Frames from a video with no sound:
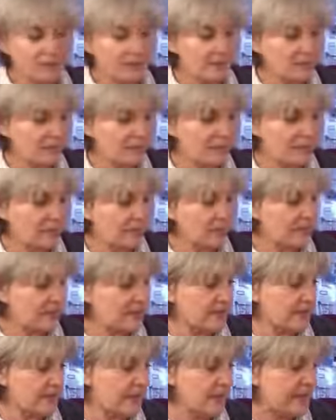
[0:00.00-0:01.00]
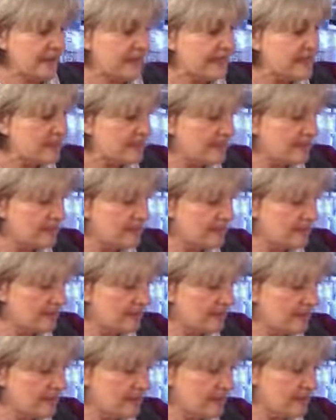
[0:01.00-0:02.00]
which I put in the lid.
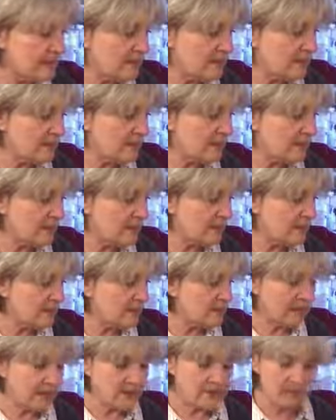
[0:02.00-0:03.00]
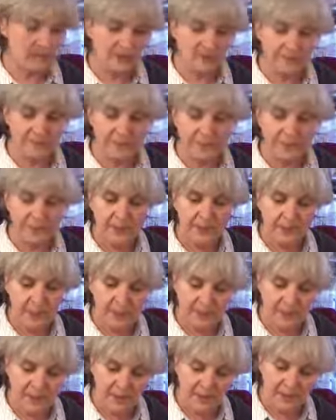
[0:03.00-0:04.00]
Take some,
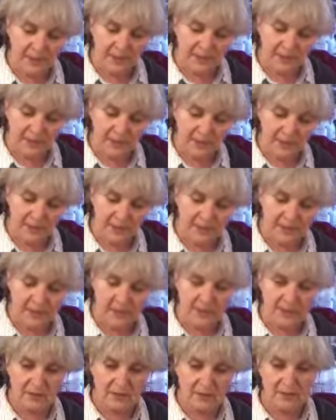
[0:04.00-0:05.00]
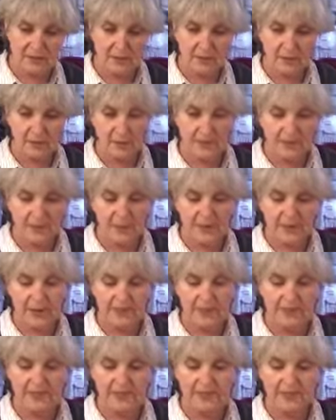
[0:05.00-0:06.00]
and where I
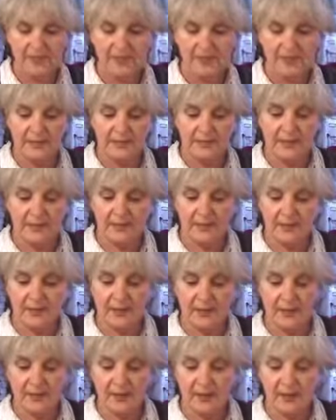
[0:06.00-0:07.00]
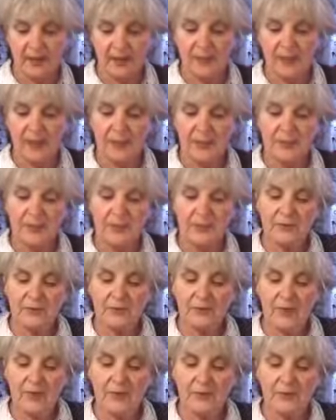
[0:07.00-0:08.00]
need it, I might put it
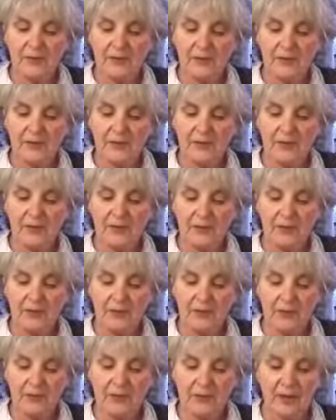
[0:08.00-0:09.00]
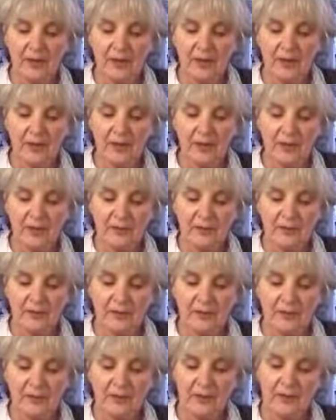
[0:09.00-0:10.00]
round the edge like that.
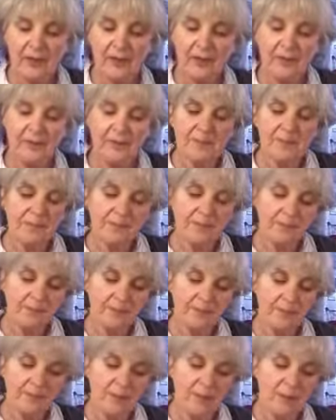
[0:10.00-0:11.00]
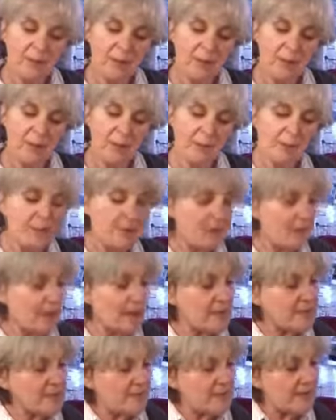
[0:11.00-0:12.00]
You probably won't
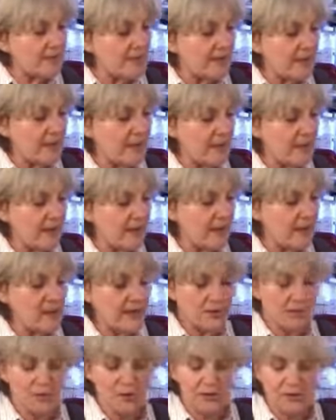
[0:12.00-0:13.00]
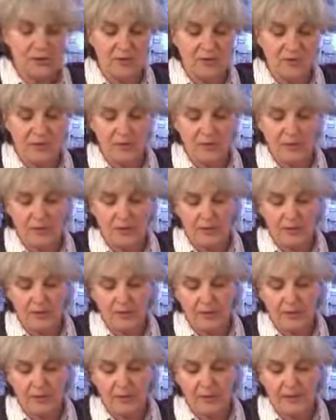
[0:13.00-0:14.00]
be able to see how it looks
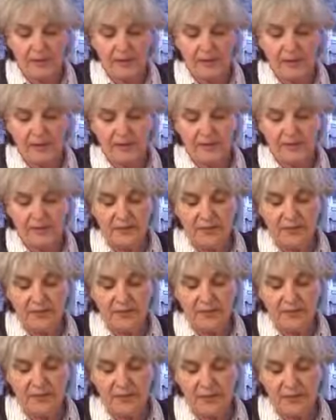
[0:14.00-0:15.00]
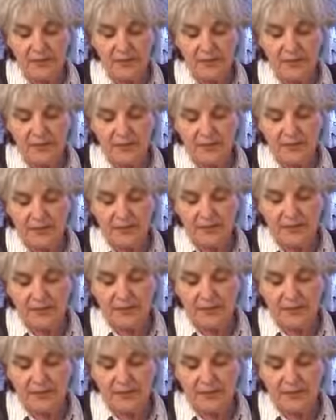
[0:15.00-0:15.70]
by the end of this video because it